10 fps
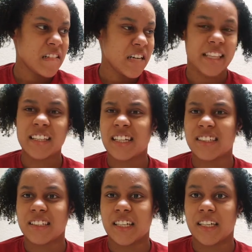I think
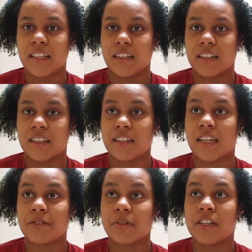that's it because
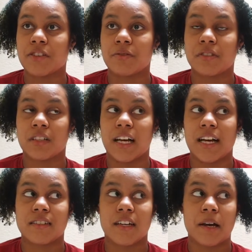that's what I used the
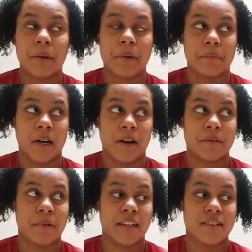last time on my
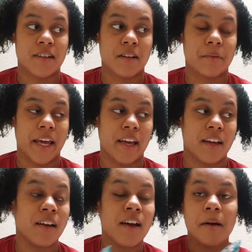mom's bathtub
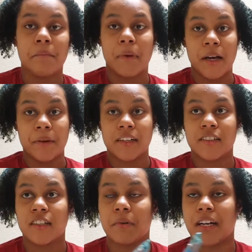and my
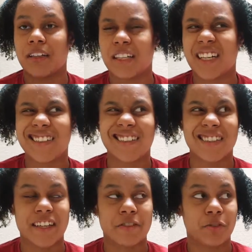bathtub and I let it
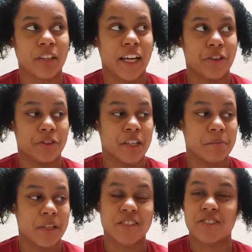sit for like 30
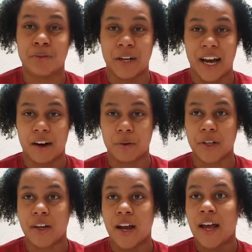minutes to an
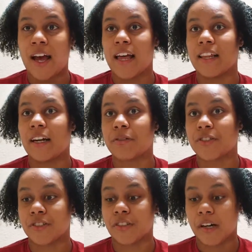hour and then I would
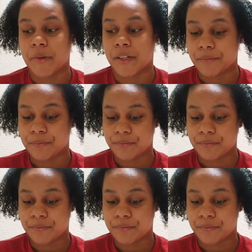scrub it